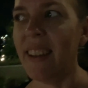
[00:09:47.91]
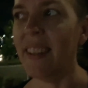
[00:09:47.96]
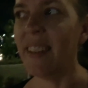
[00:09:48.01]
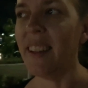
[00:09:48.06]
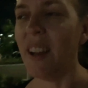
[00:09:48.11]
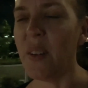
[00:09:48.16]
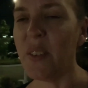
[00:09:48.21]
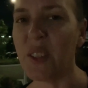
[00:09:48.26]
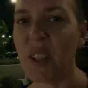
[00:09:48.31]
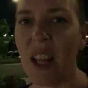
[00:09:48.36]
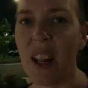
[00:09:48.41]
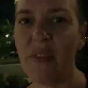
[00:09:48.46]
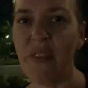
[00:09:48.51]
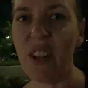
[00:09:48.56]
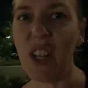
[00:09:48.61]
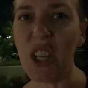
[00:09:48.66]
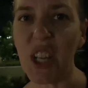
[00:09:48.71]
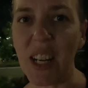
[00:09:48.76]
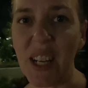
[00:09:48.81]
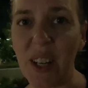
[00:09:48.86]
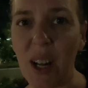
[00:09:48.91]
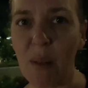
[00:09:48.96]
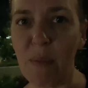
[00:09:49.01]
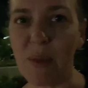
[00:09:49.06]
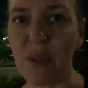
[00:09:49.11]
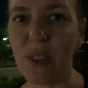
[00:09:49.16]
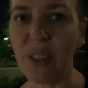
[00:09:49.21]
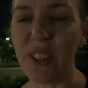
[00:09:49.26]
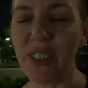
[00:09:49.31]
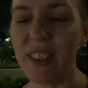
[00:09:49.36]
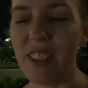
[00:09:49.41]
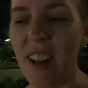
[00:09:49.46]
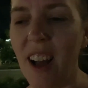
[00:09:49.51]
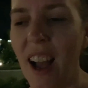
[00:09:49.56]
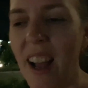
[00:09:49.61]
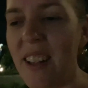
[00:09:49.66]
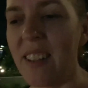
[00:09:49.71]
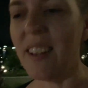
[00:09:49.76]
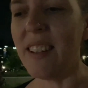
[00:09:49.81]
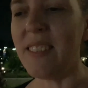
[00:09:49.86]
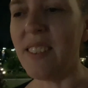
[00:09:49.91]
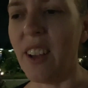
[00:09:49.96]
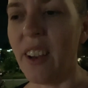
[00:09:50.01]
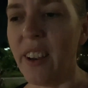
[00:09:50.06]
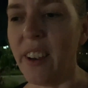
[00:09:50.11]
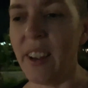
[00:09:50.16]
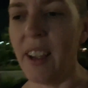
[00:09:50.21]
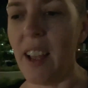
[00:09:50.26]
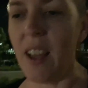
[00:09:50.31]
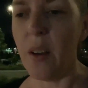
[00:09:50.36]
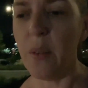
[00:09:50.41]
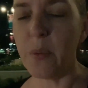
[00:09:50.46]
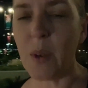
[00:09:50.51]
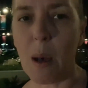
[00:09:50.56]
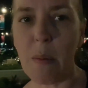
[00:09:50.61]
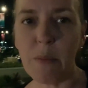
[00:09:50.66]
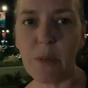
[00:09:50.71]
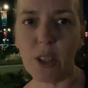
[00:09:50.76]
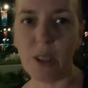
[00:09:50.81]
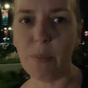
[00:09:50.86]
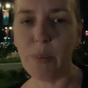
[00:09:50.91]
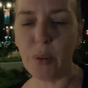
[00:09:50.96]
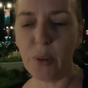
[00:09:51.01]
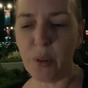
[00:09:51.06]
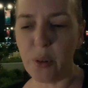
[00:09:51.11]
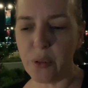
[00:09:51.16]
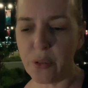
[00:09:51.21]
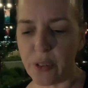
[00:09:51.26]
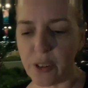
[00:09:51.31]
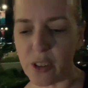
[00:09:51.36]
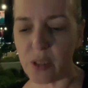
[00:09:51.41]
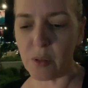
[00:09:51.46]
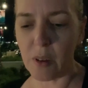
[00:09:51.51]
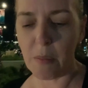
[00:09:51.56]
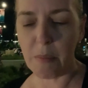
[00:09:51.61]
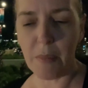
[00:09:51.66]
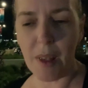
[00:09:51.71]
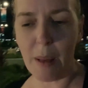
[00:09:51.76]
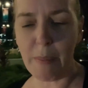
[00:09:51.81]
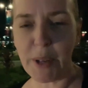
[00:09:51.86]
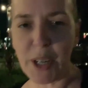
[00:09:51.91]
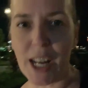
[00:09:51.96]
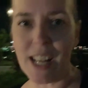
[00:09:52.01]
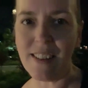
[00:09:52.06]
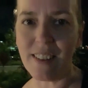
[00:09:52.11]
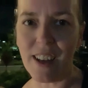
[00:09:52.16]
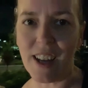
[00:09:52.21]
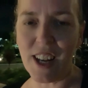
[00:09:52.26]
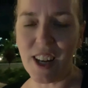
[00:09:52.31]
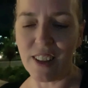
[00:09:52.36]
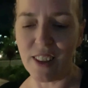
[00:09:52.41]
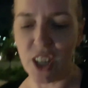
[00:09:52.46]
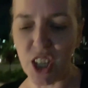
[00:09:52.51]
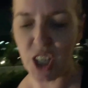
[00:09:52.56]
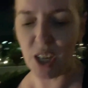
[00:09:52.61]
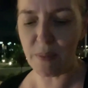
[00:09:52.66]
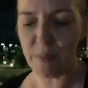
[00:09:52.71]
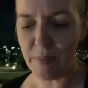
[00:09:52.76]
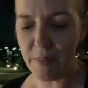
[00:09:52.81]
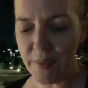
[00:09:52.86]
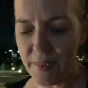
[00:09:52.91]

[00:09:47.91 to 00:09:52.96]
going to finish anytime soon tonight. So I've come to the pool for a swim and Jane's going to the gym.